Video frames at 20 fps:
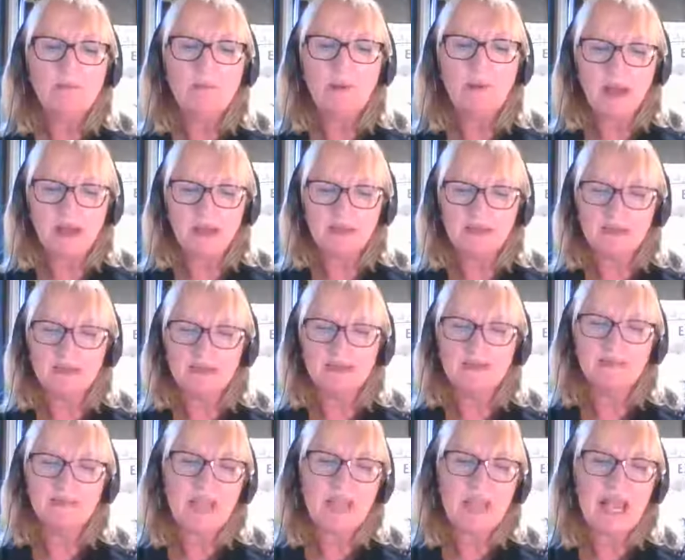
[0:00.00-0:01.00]
But
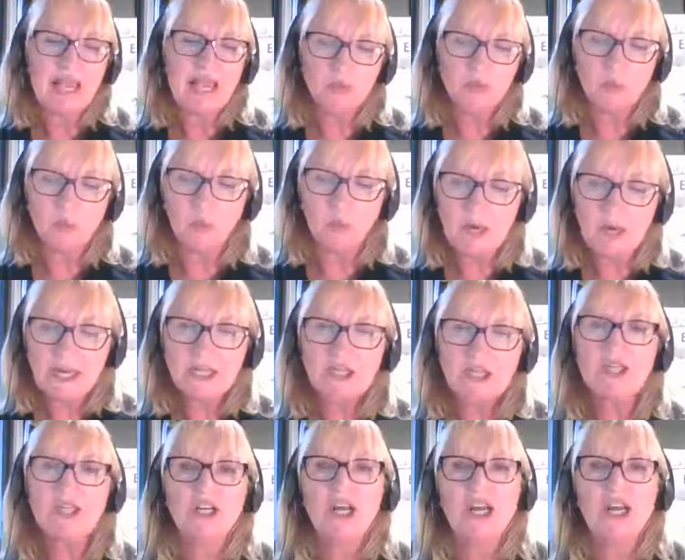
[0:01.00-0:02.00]
at which